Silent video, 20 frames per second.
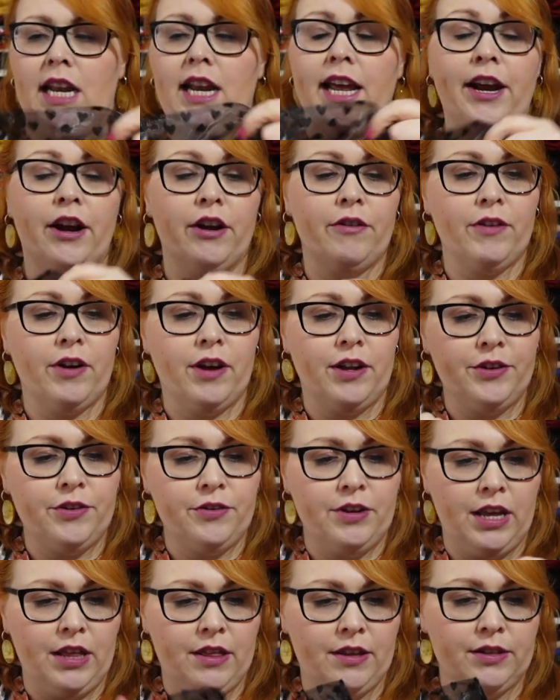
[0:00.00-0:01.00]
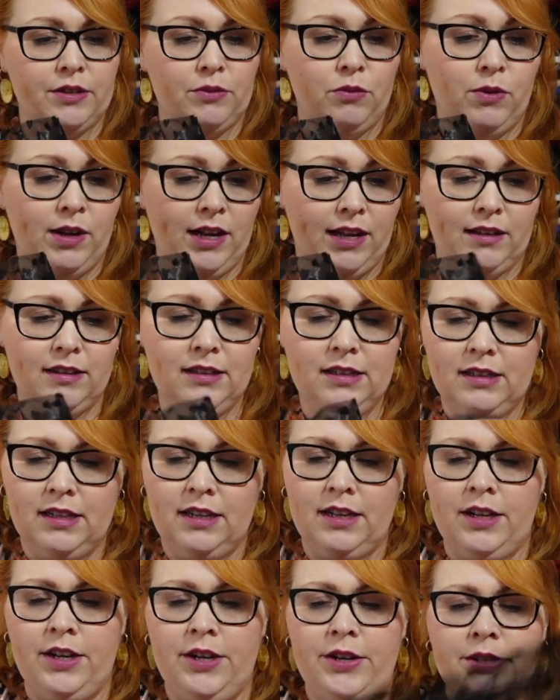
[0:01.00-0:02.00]
layer for underneath as well.
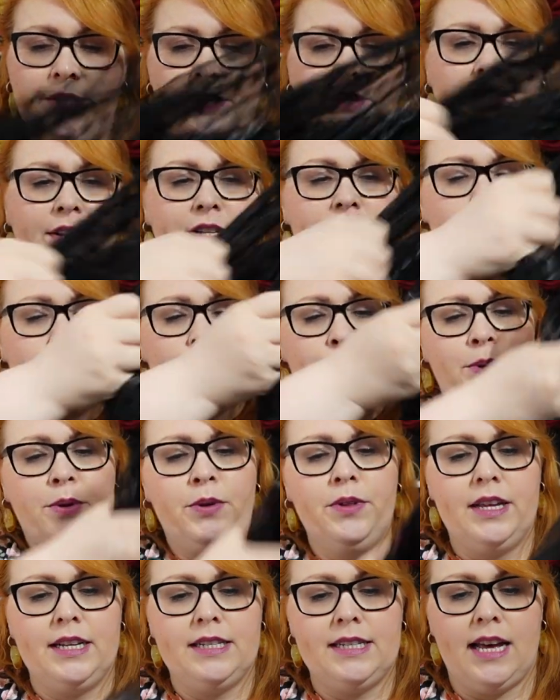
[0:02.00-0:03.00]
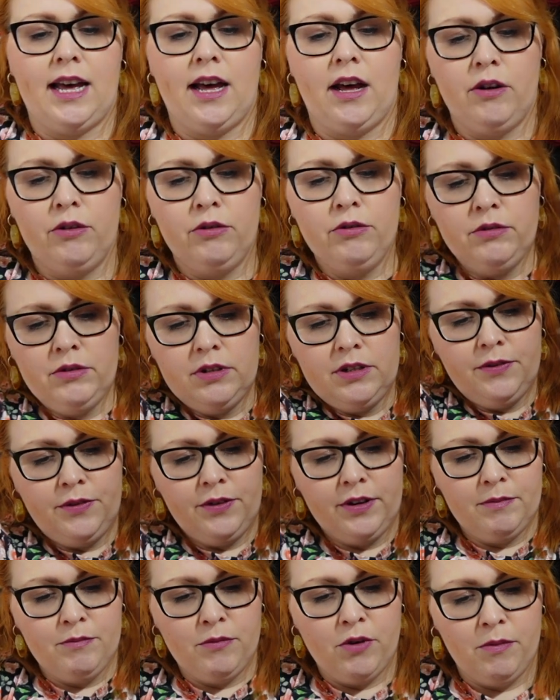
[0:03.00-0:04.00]
So if I just pull this out
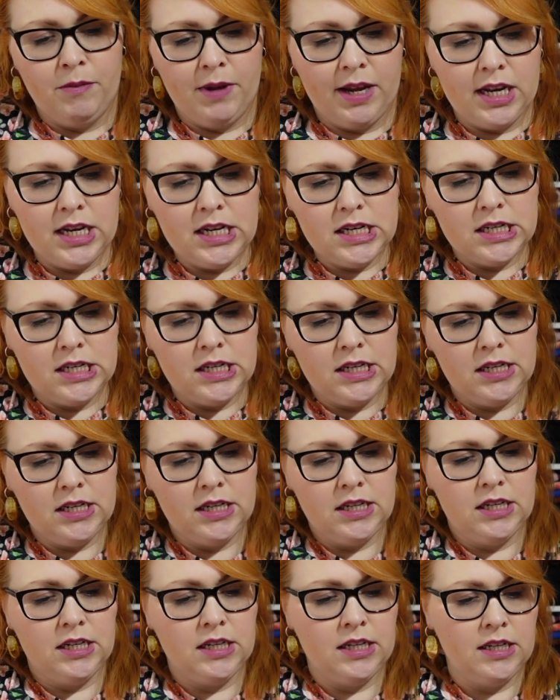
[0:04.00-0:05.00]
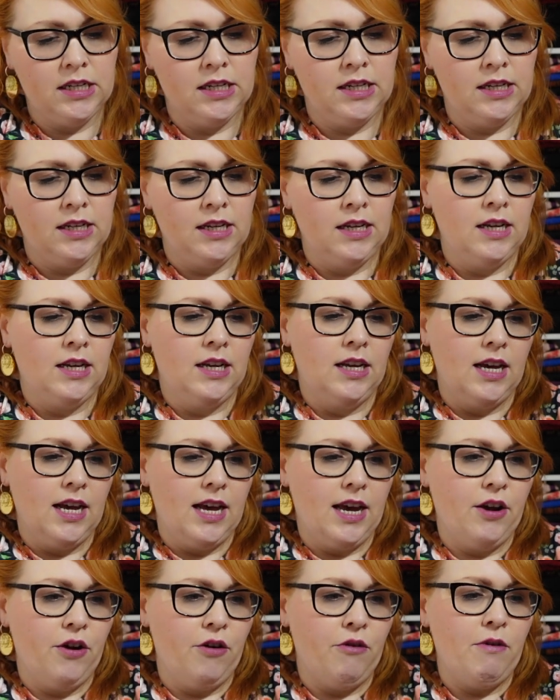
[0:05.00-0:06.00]
for a moment
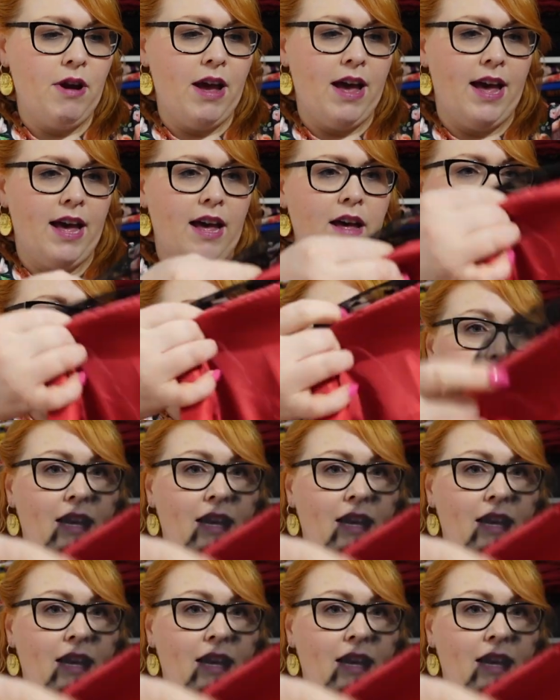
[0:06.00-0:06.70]
and grab, because I